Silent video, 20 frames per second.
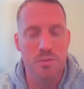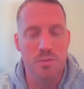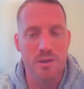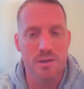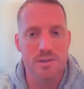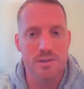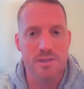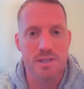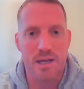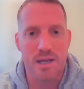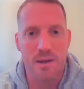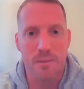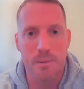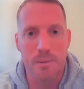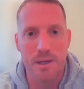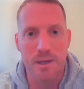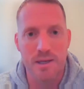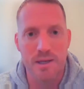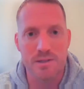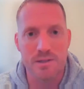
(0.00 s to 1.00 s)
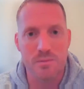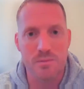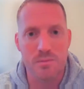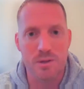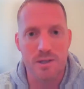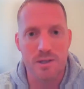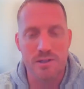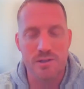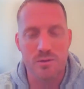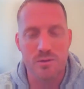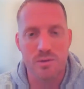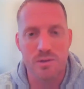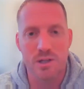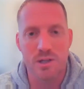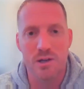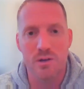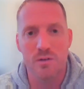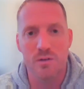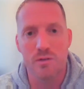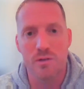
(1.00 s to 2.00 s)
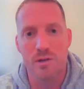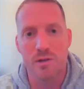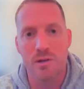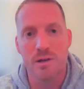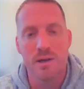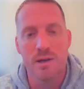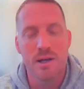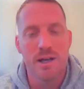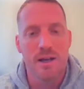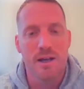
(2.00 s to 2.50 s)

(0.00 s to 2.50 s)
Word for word: but take a peek at some things that we've done over the